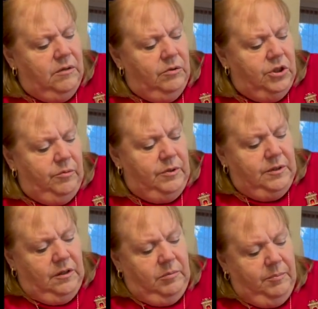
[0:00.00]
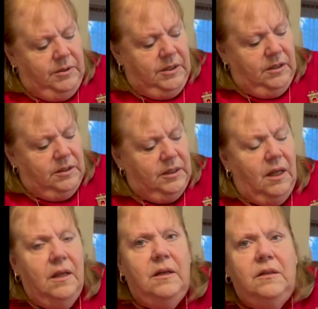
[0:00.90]
Wish it was going to be potato
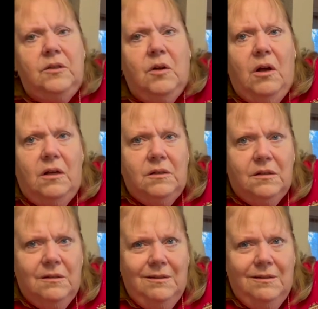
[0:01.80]
salad and sauce.